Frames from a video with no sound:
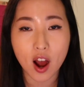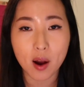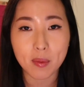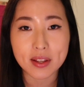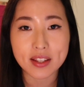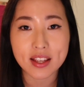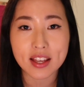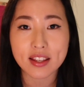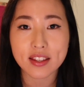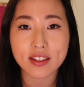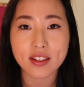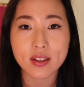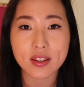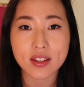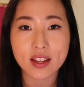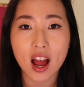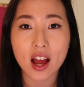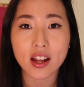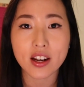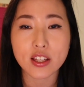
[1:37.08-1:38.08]
pharmacist, you
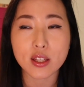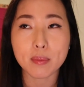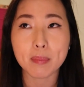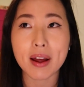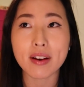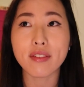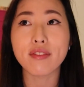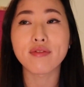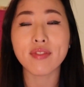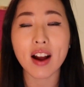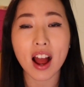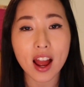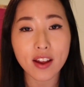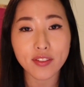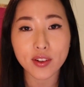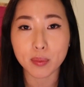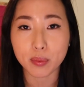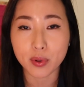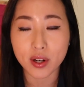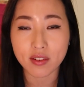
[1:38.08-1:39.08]
start as a band
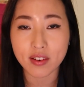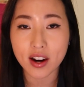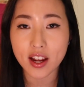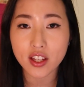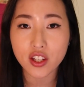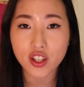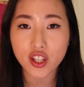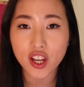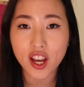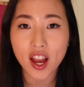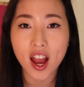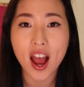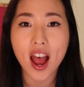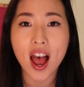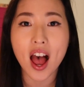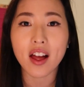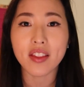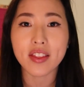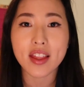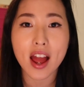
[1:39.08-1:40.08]
5 at pre-reg,
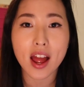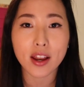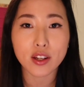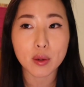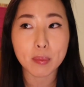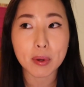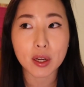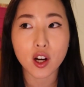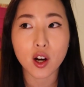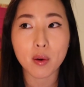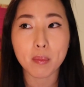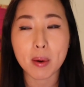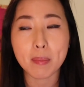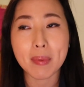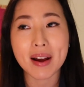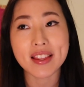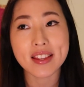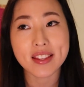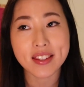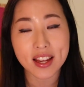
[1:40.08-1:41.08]
and then you become a
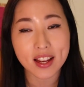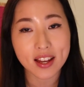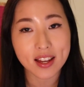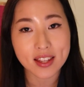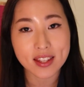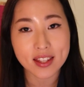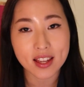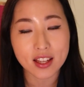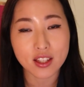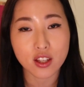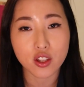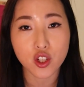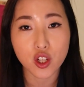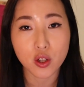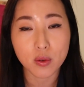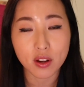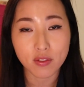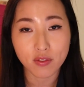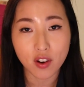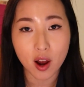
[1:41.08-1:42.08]
band 6 as a
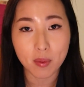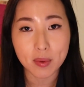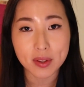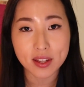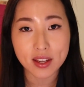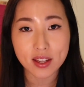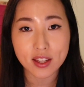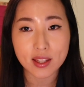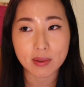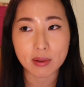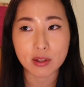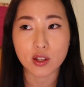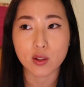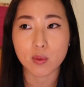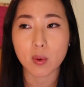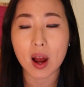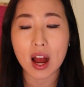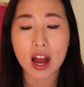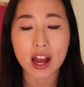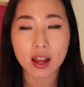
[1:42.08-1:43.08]
junior pharmacist, which
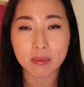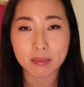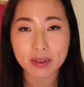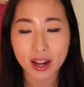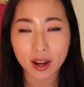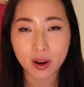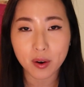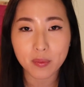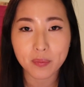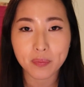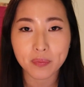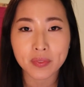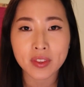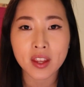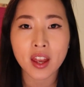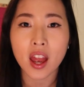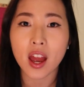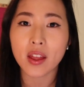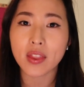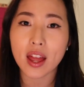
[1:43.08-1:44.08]
is what I am now.
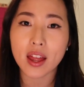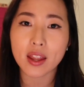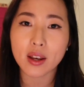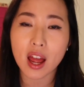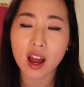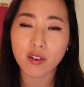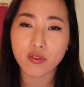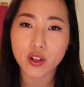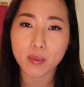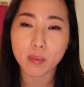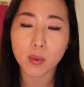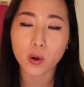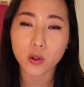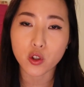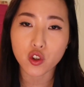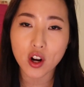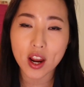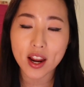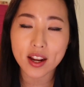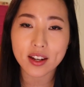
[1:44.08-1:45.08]
And then after more
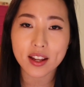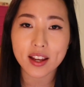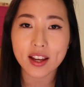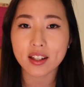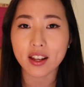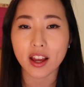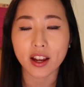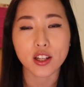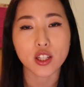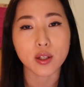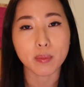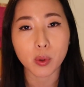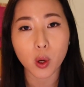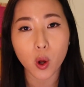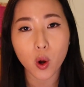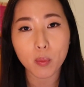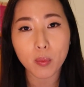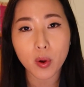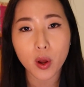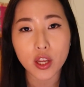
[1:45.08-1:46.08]
training, like a
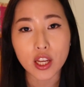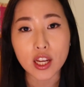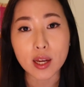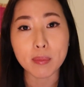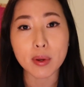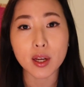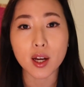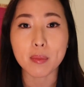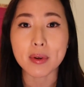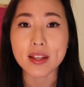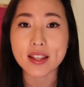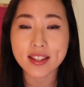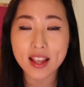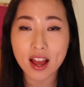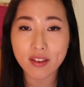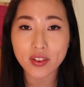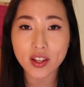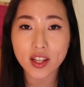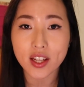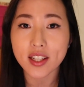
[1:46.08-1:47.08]
diploma, you can become a
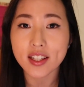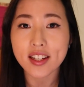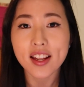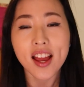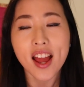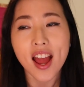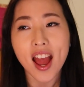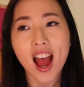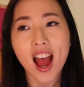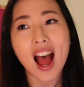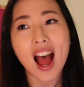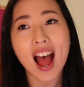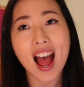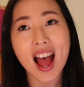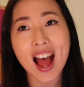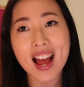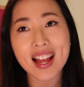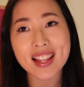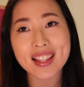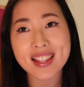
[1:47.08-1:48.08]
7,
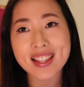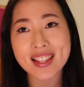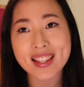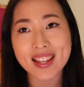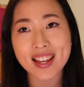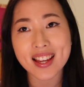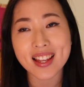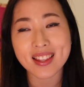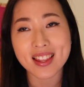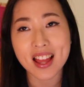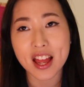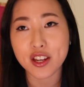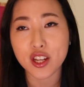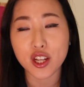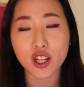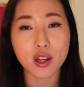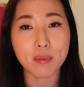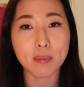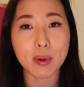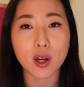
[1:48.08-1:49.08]
and then
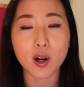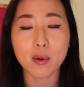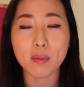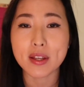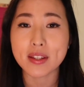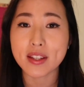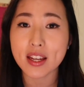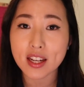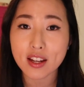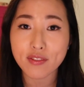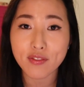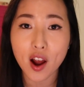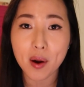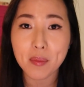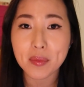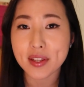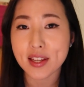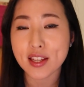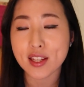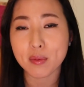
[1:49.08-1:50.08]
you can become a senior
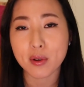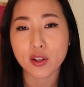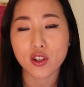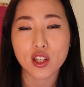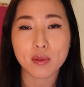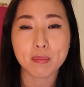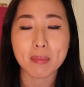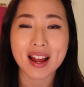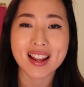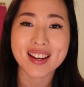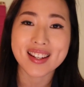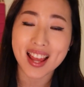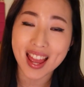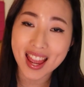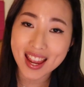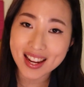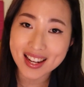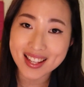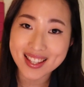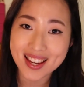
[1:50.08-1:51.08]
pharmacist, which is band
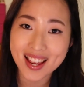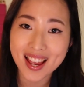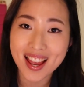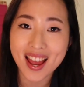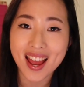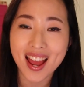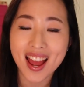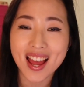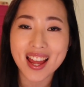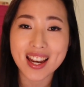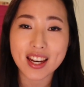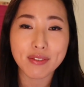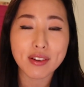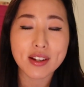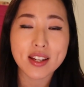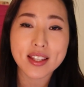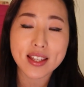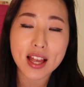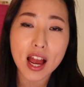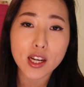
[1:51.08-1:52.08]
8. And if
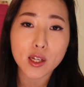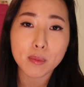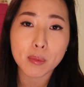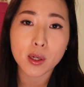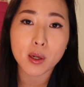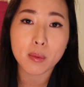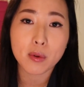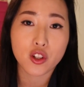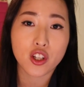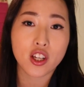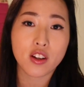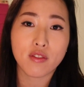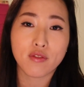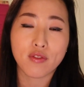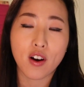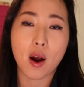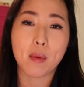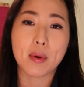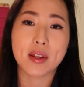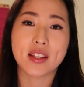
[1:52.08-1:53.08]
you decide to become a chief
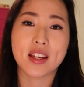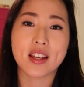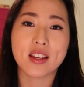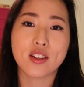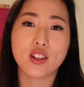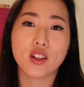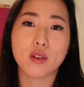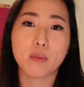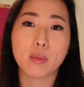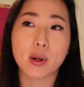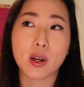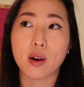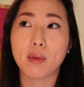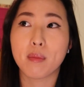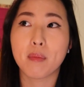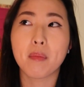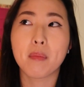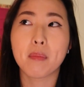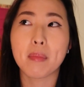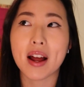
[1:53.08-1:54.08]
pharmacist, you
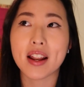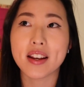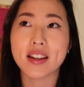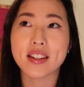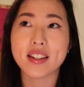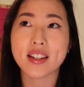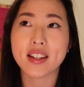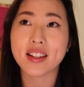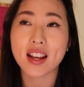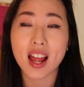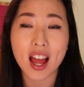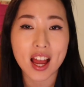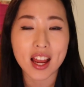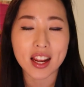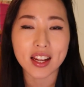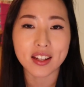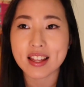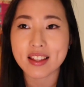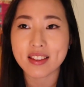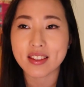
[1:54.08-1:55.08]
become band
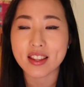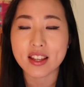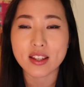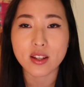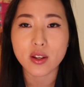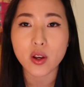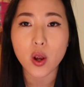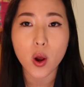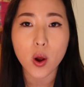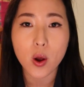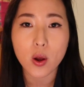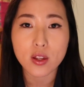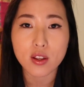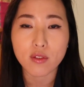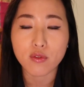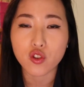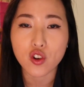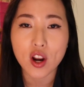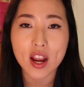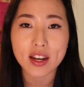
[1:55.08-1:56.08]
9. There's years
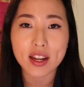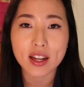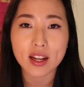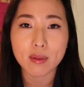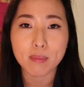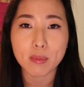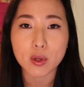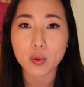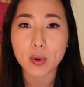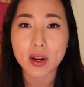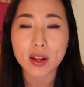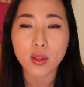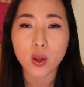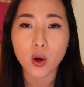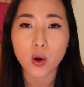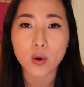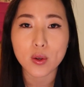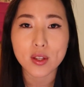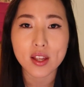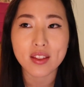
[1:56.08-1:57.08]
of training in between
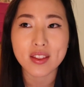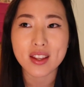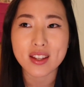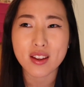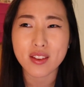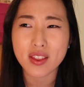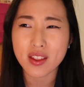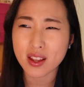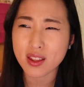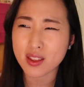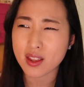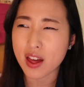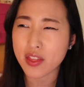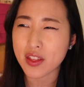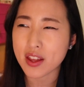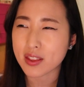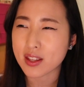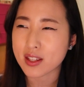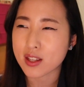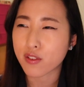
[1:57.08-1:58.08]
those, and there's
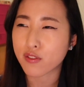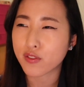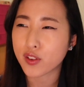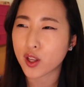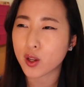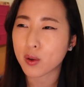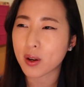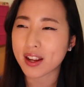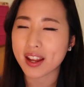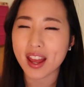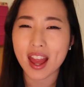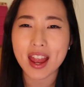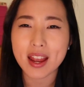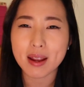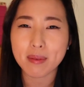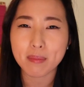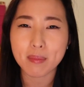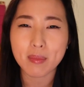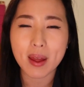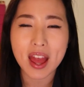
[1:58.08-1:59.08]
a few like
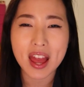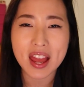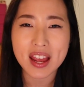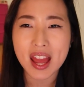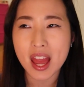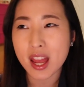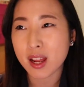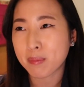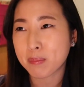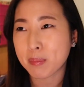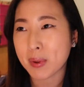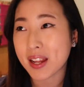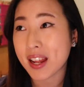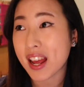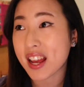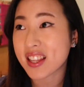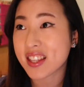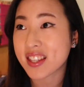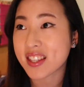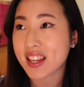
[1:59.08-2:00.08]
8A, 8B,
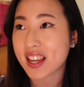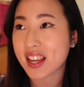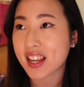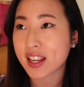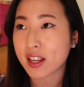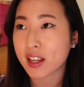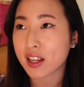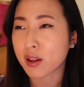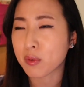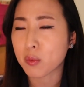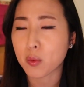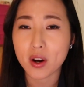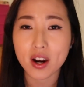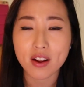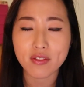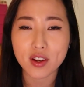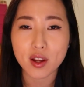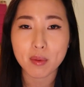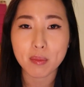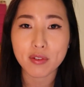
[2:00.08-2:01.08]
8C, and
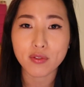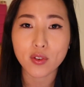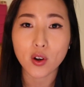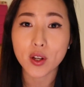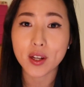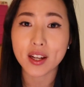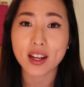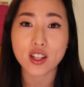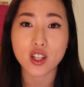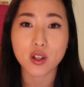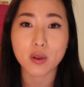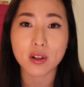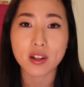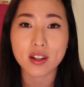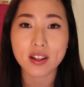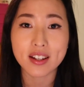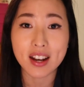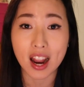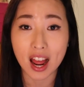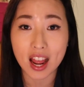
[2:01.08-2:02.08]
whatever before you get to
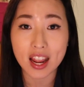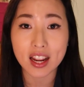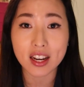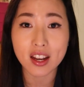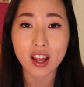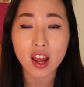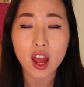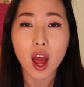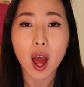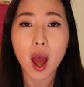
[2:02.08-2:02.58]
a 9.